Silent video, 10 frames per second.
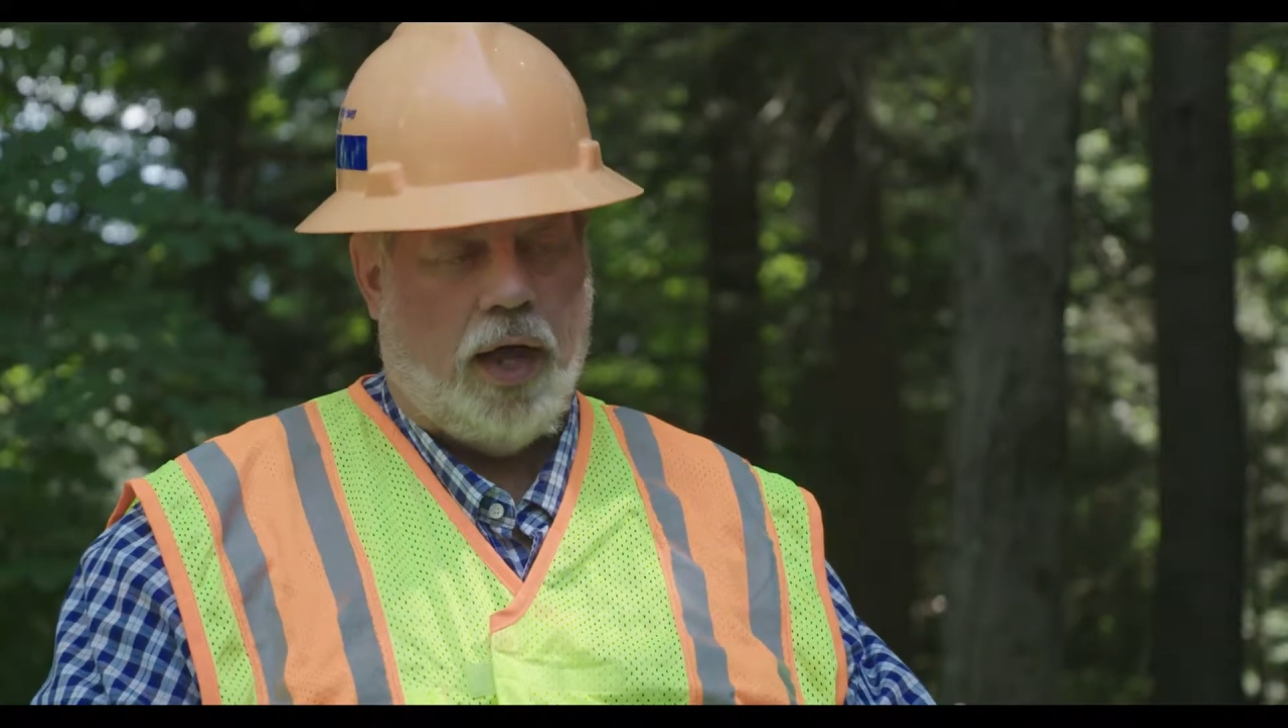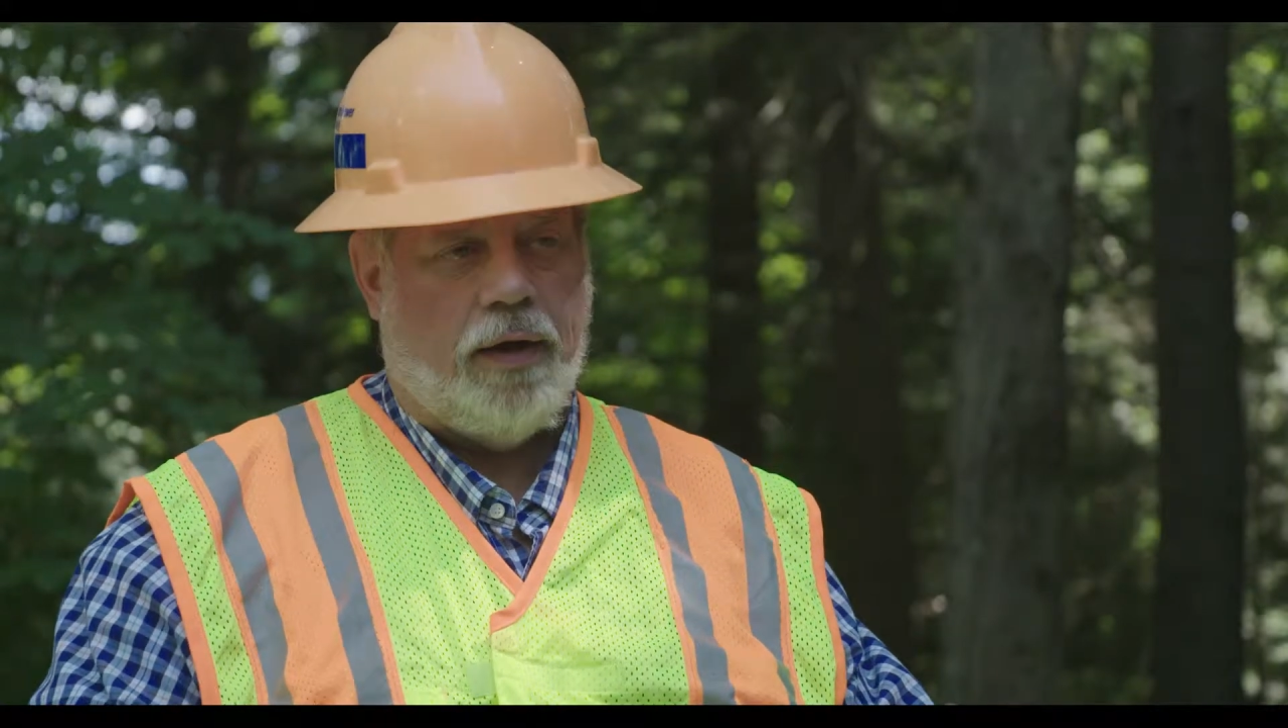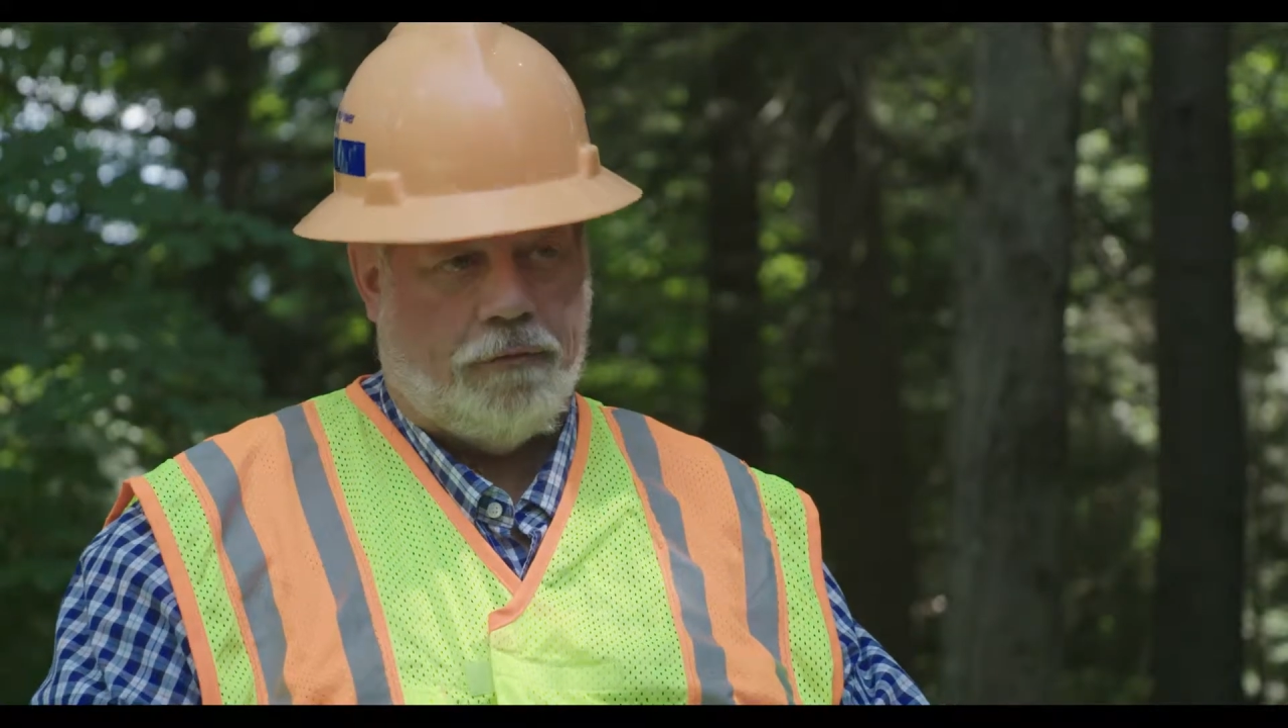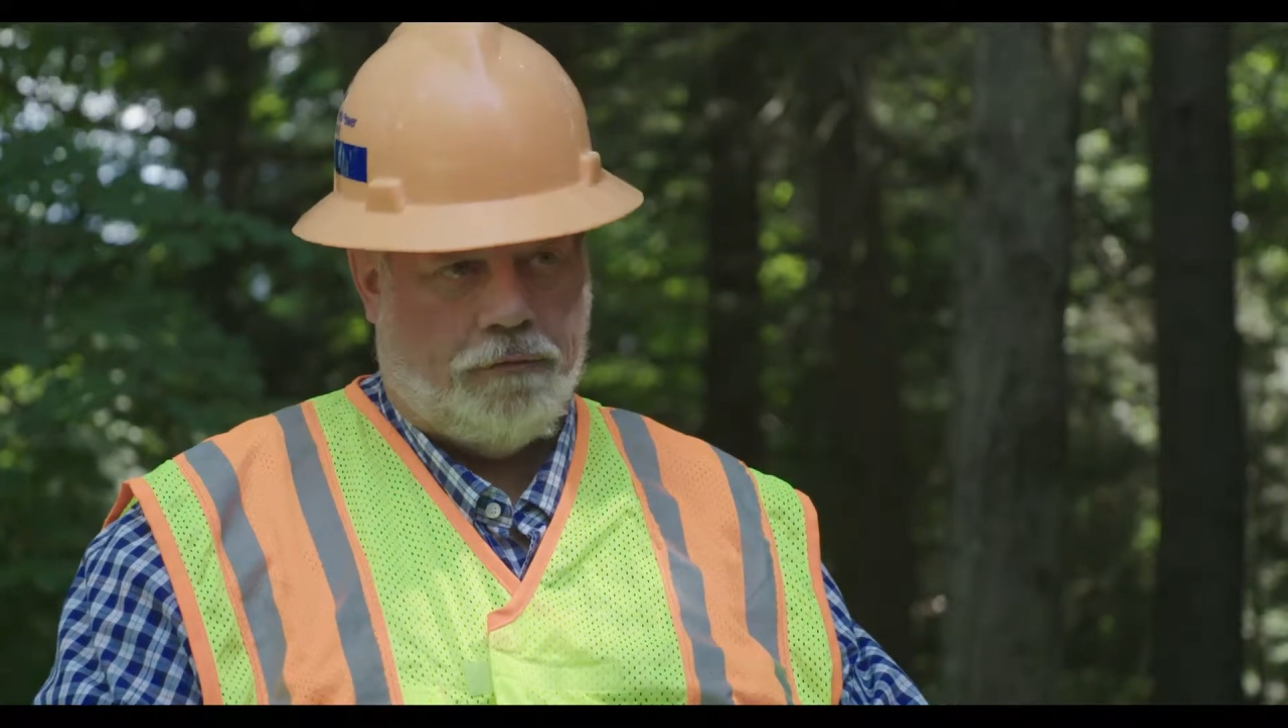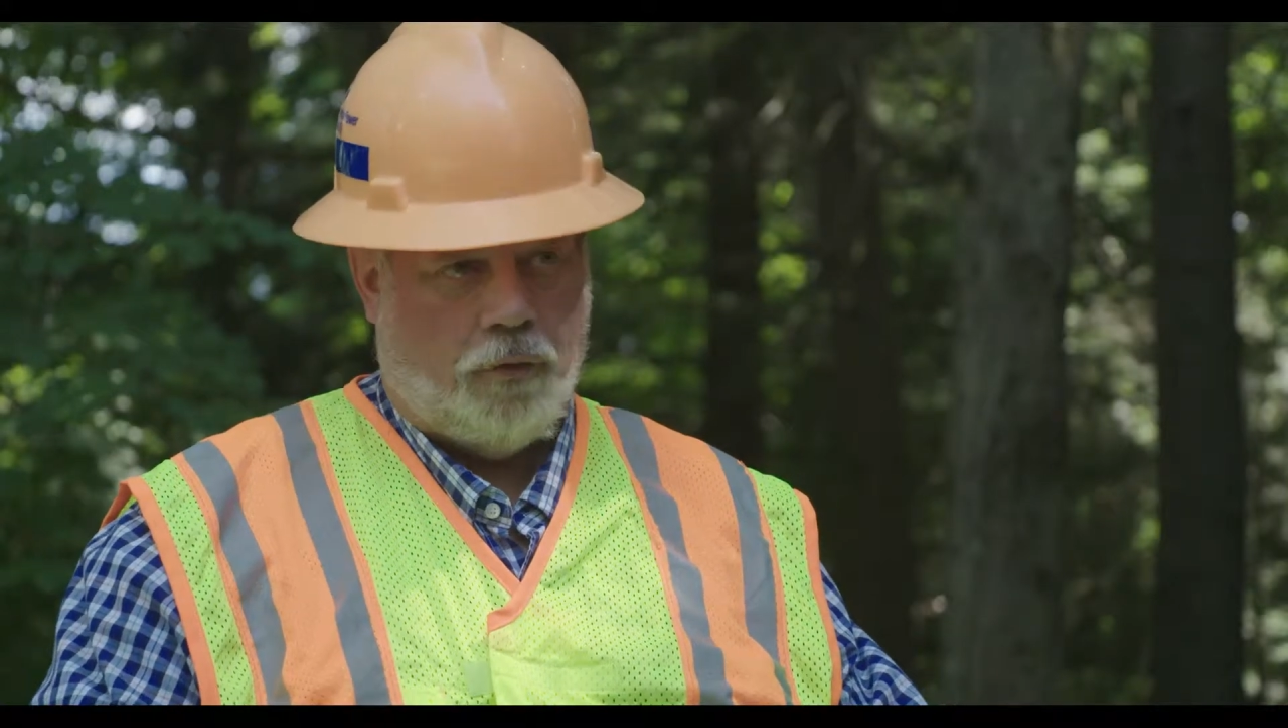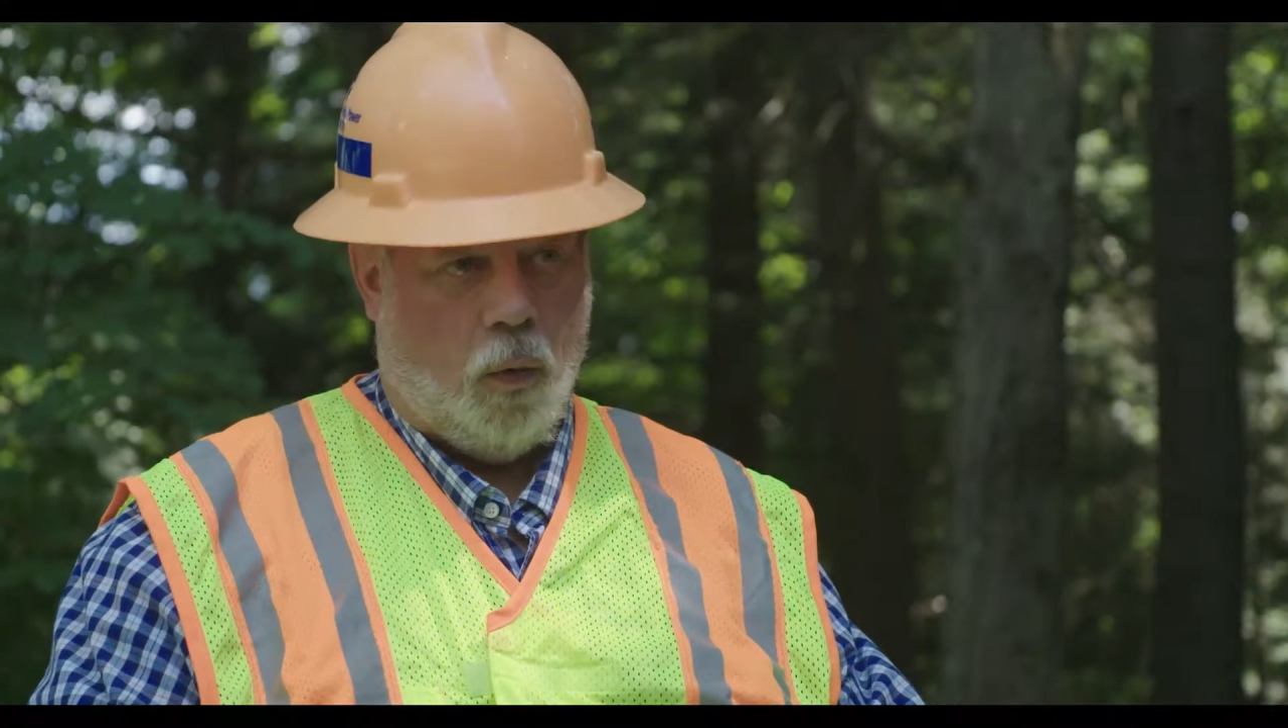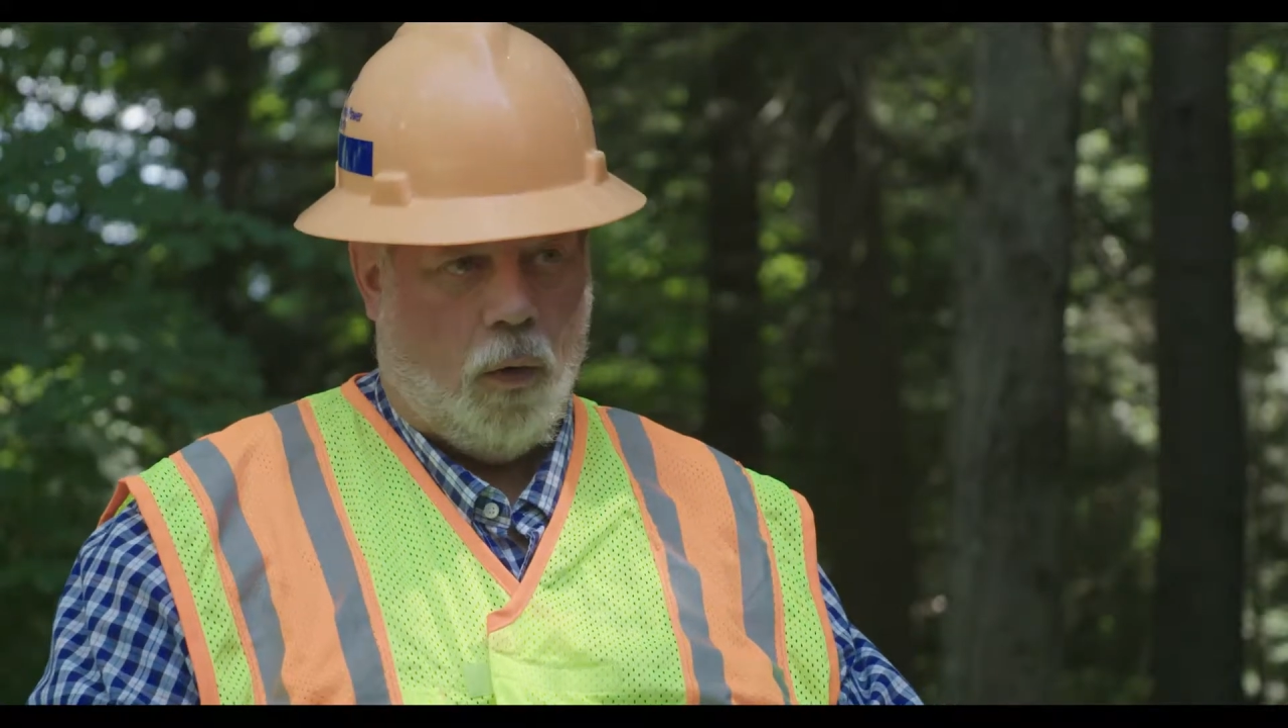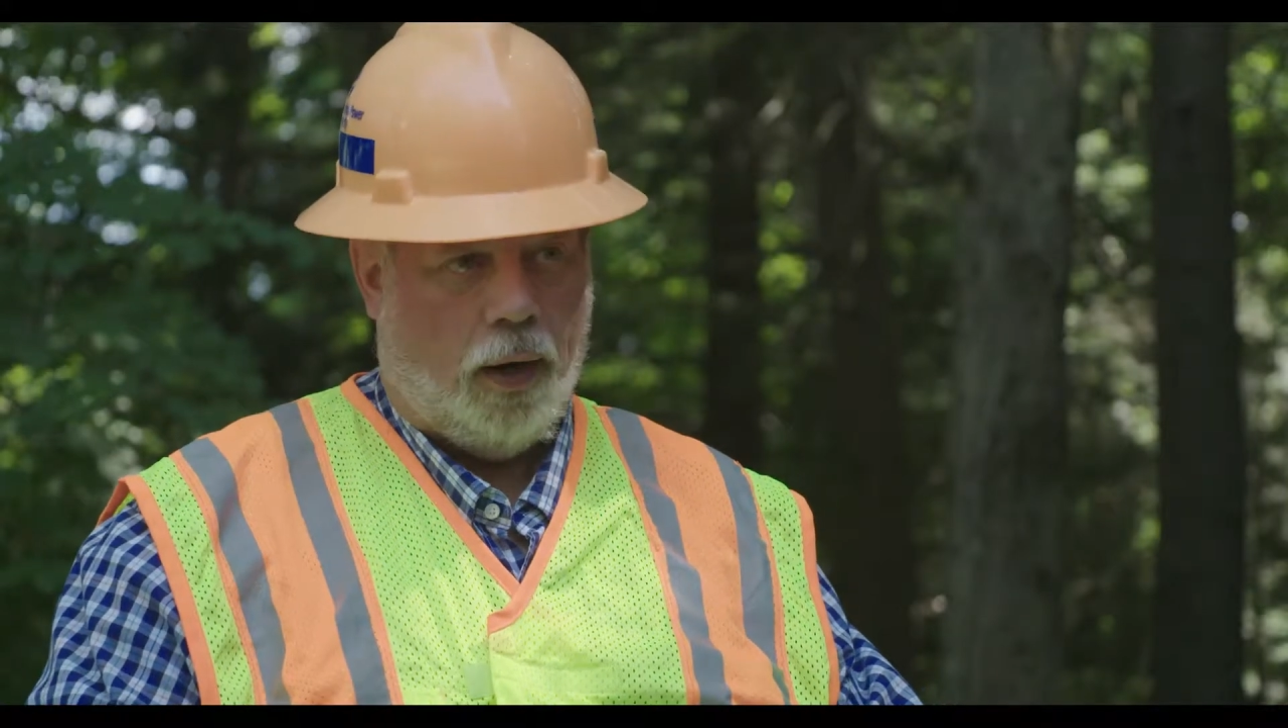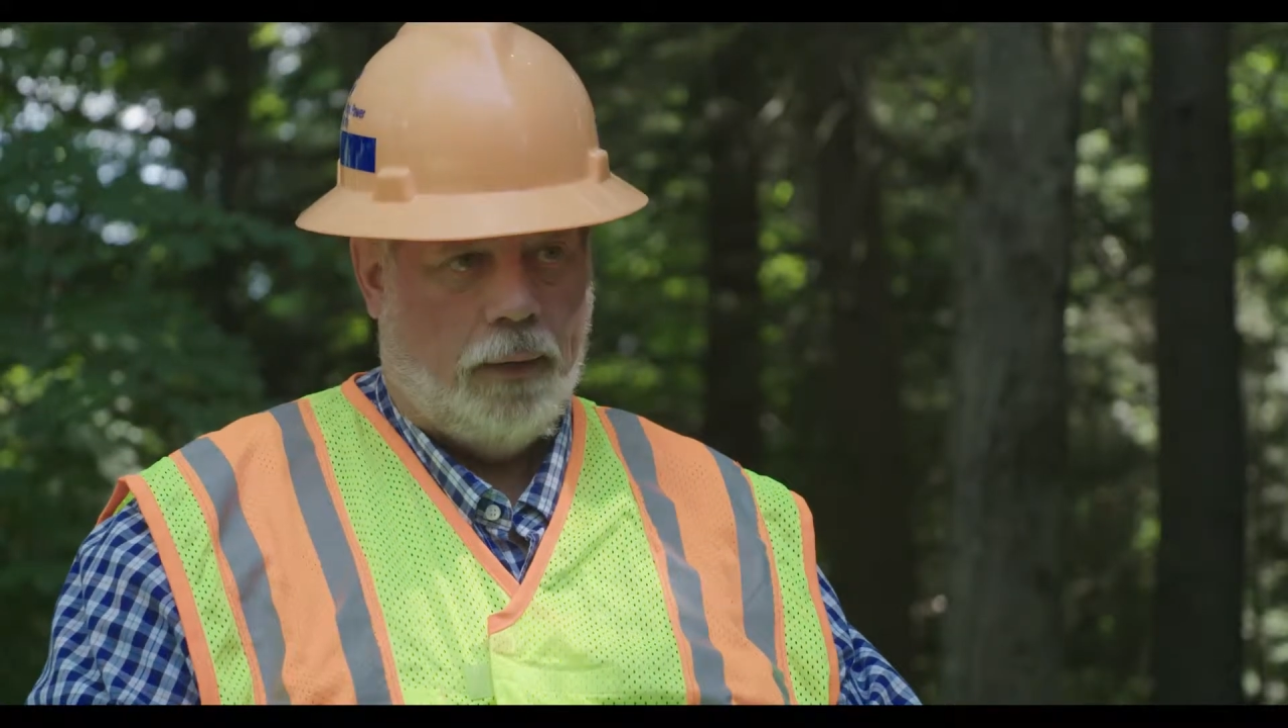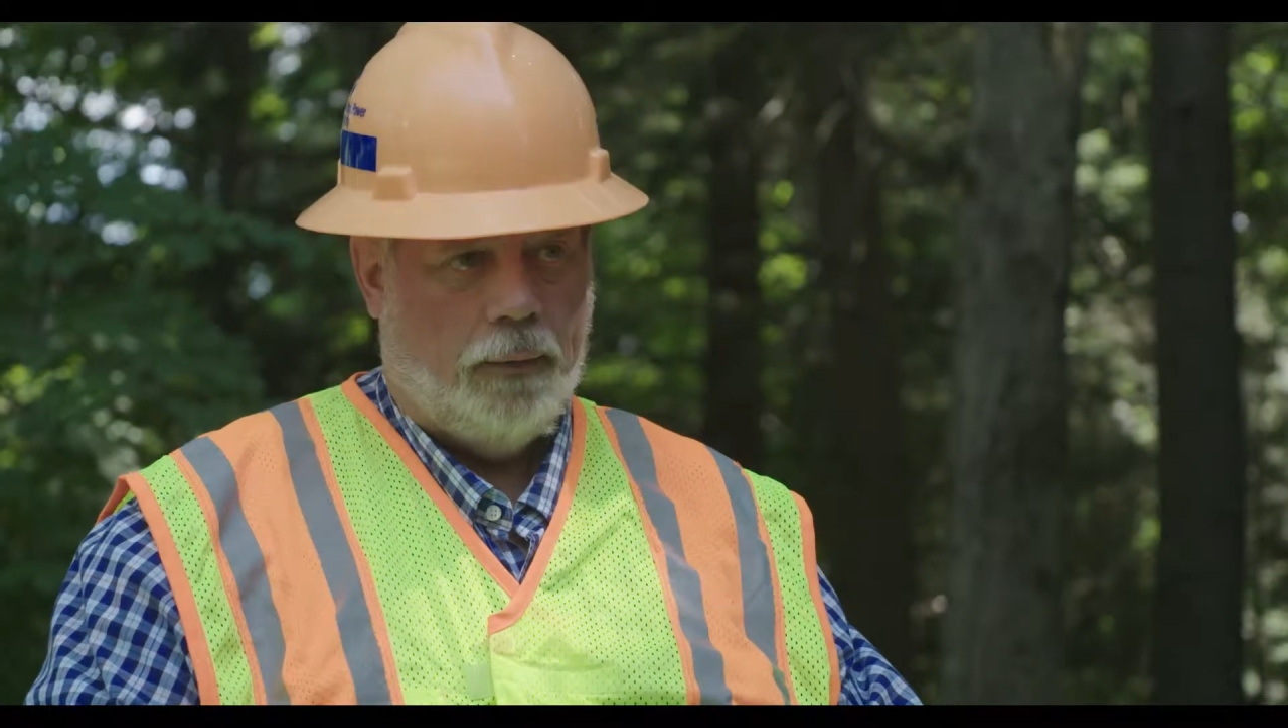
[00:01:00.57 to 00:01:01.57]
on the
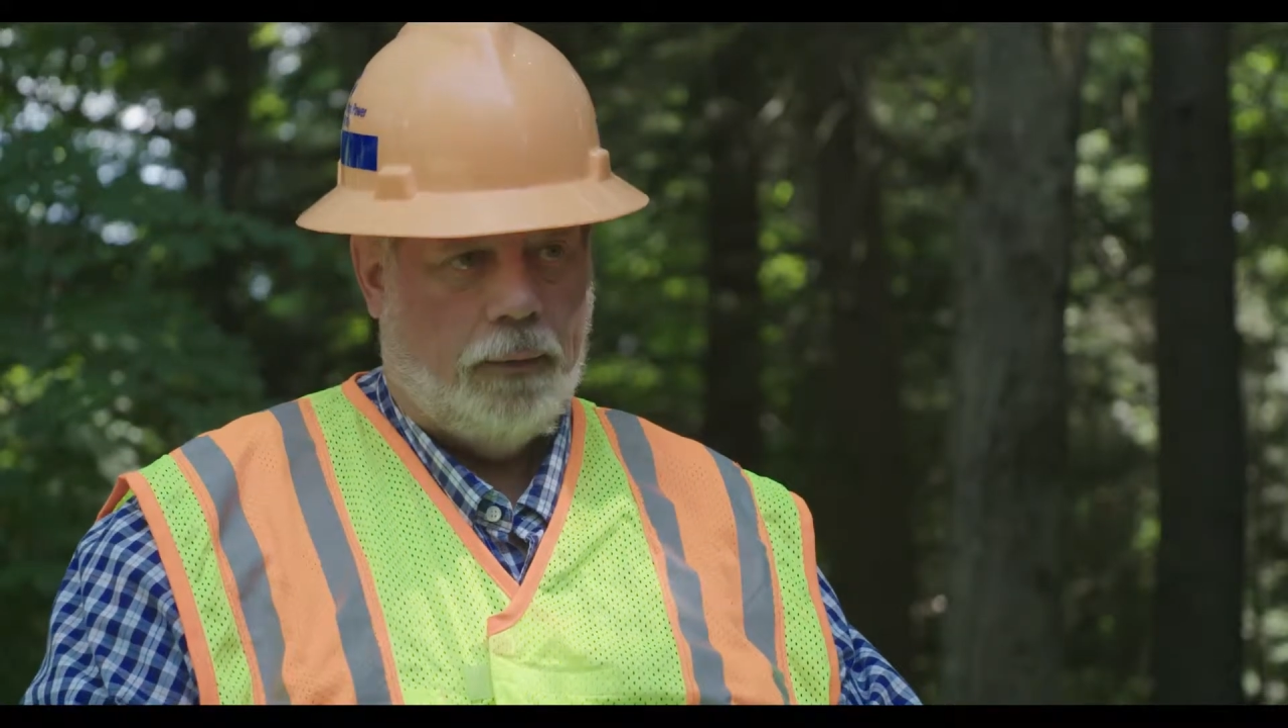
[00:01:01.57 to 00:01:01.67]
floor,